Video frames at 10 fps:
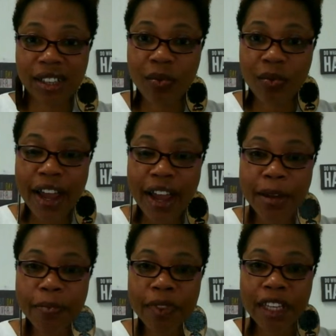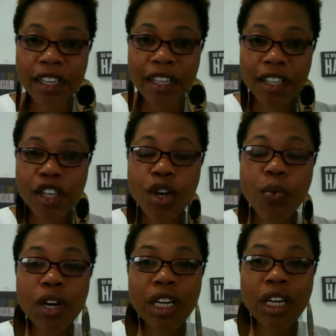Right? You
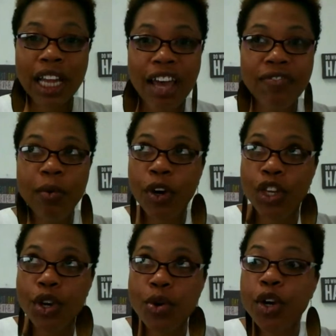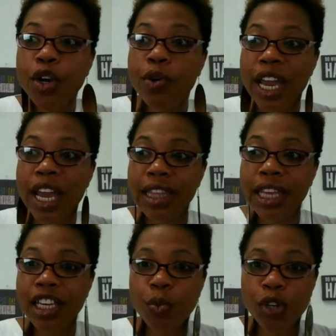want a life where you can create
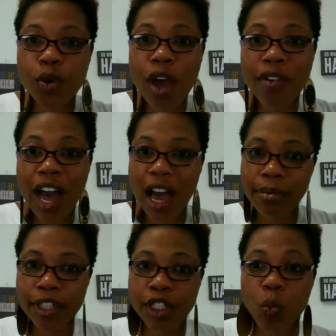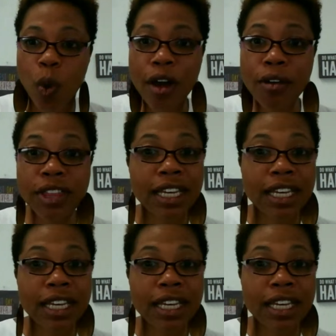things, where you have options. Wealth